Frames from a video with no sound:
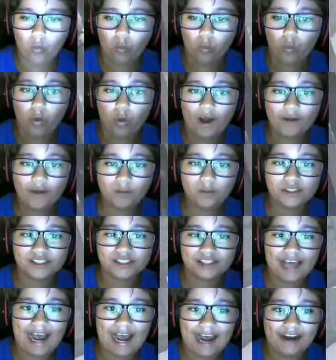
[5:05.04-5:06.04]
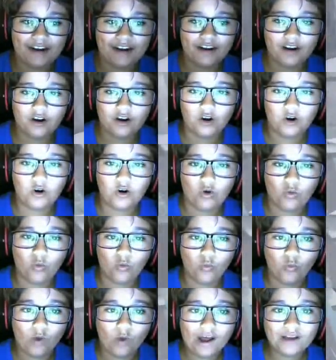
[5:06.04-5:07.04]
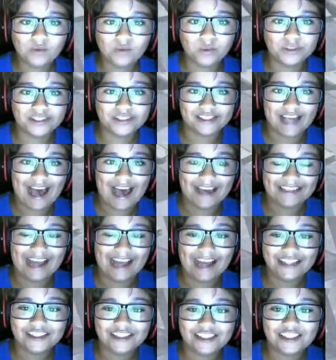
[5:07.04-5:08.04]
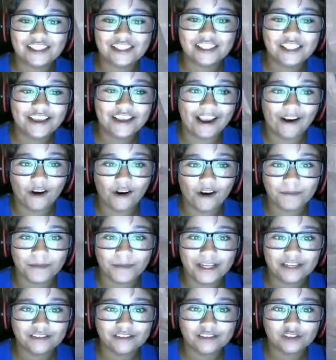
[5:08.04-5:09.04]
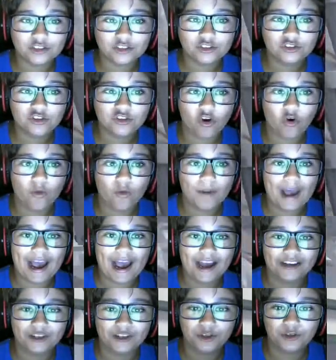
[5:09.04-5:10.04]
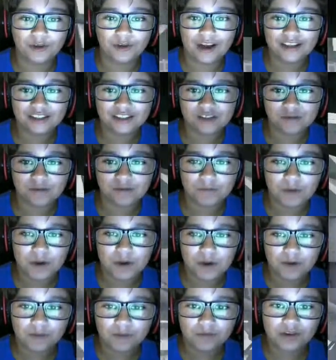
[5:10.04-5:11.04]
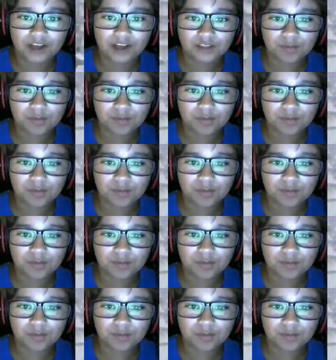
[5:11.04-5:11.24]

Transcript: What was that? What was that? That scared me so bad. You, you guys, you guys